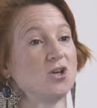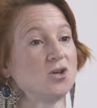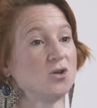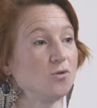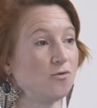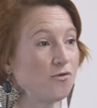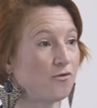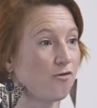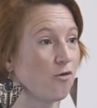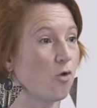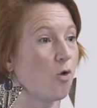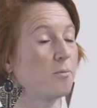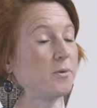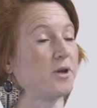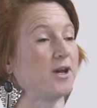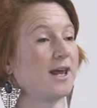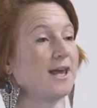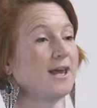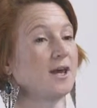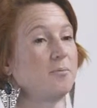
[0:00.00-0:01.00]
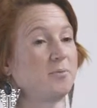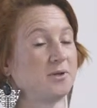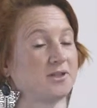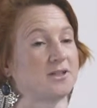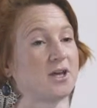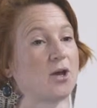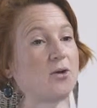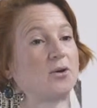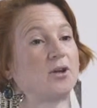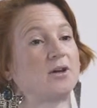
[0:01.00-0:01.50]
you formulate a
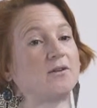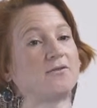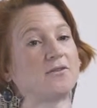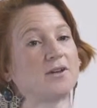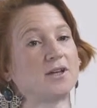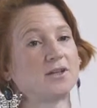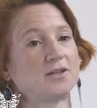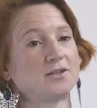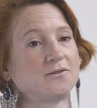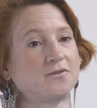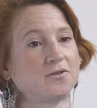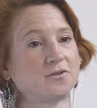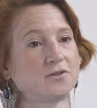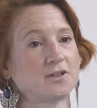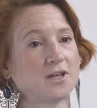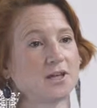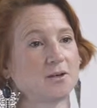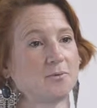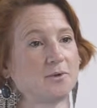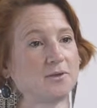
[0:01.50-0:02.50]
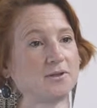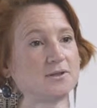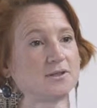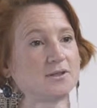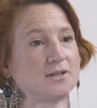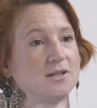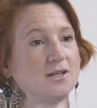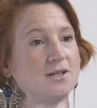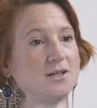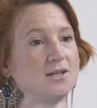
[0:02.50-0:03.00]
persona for each of your segments.